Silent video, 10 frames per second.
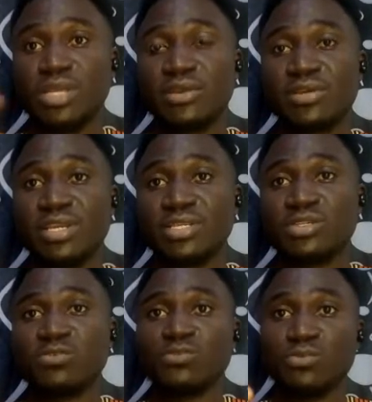aggregate
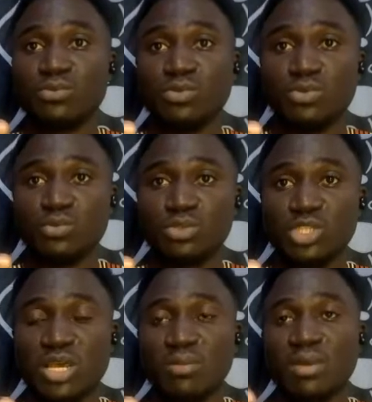of your
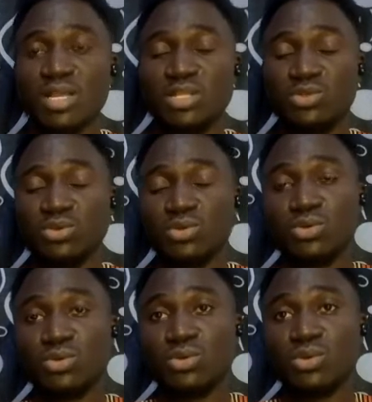JAM and
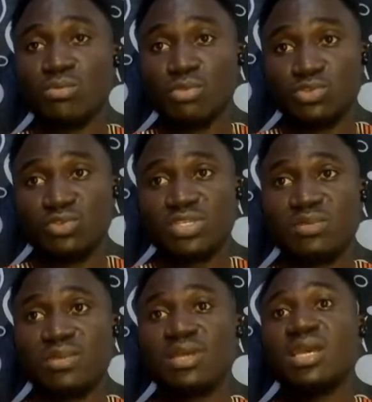your
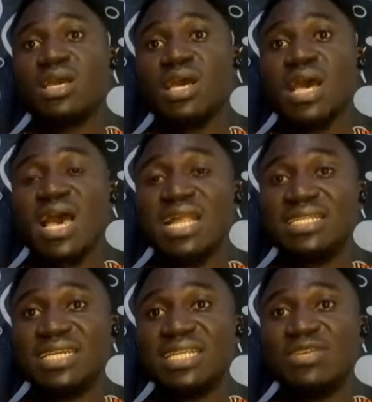post-UTME, and
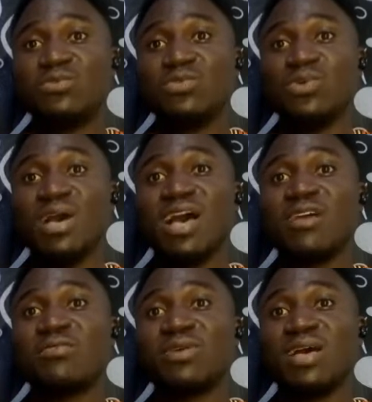then if you
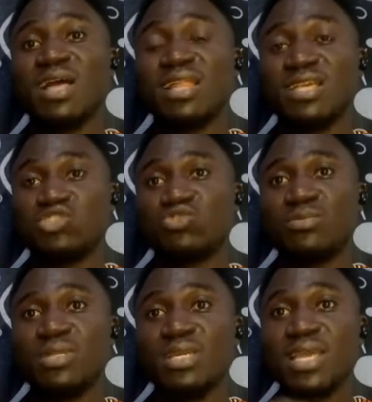have an
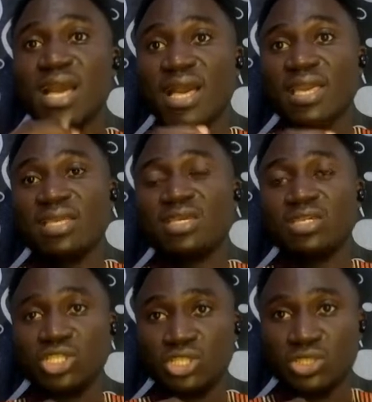extremely high
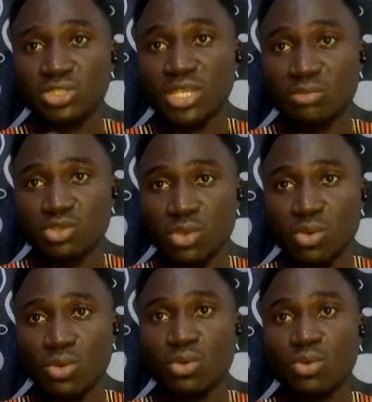JAM
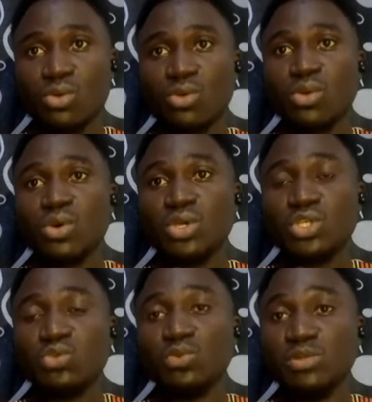score,
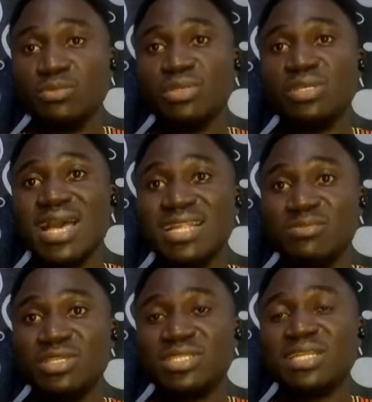you will be
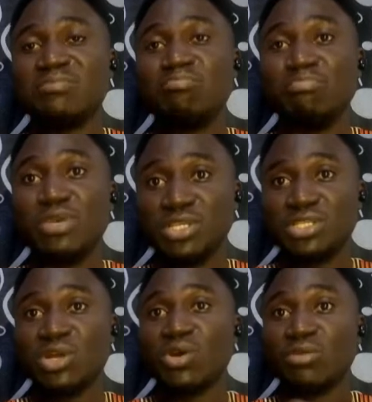admitted
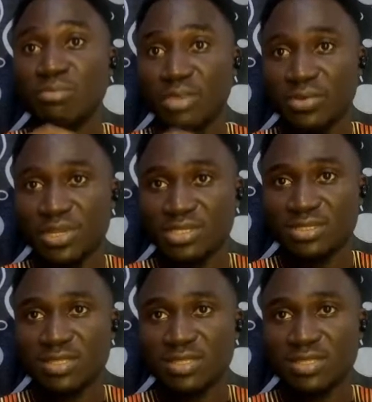based on merit.